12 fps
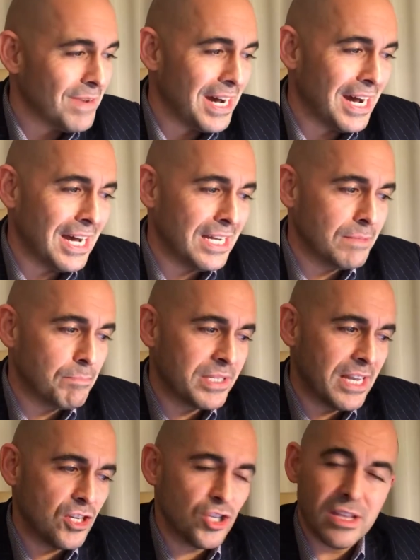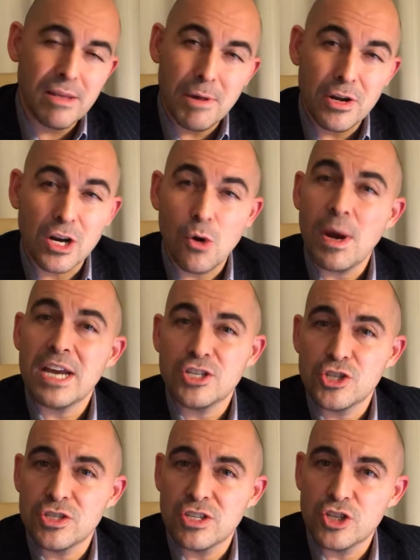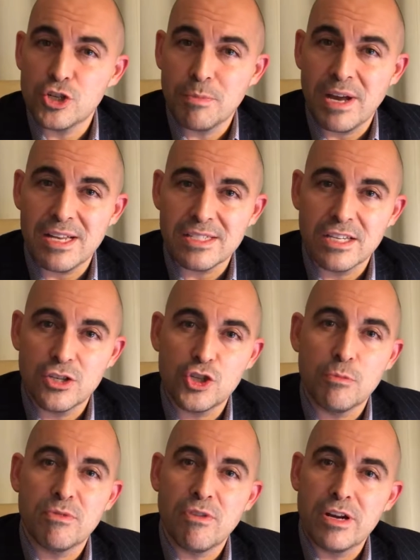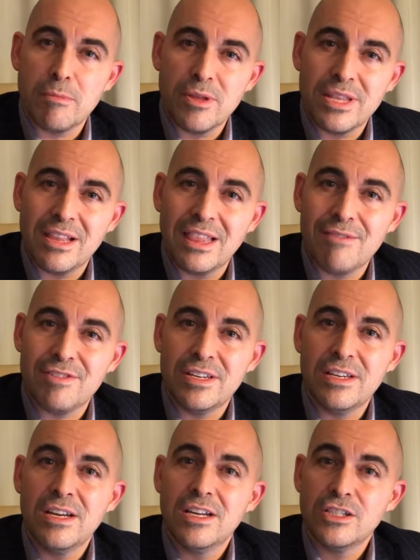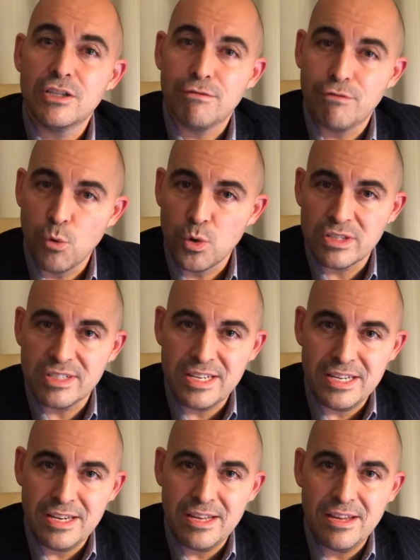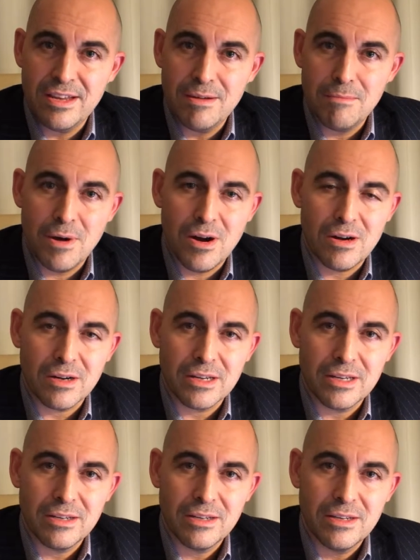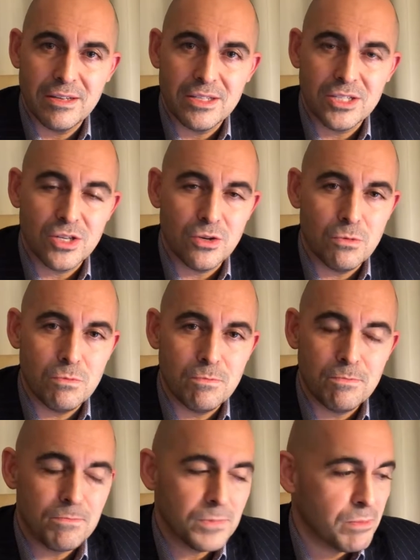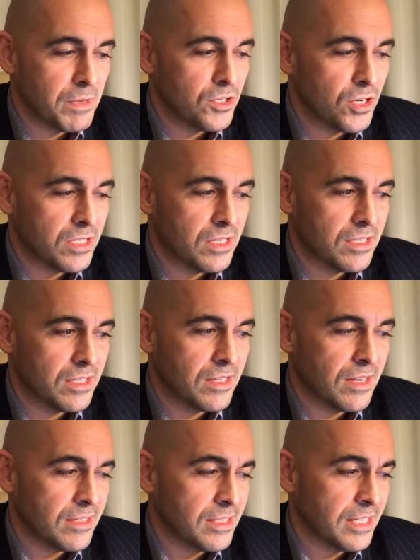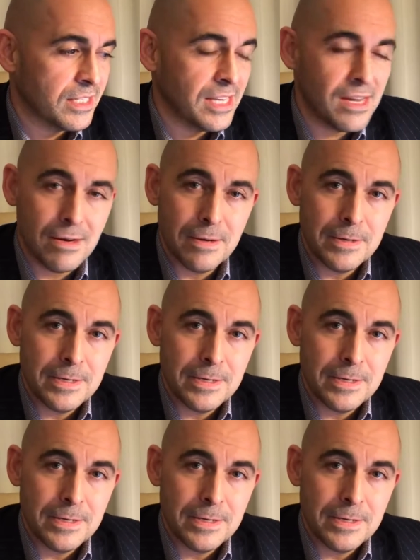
and potentially the amount of questions that you should be asking should be around about the 11 to 14 mark. So some interesting statistics there.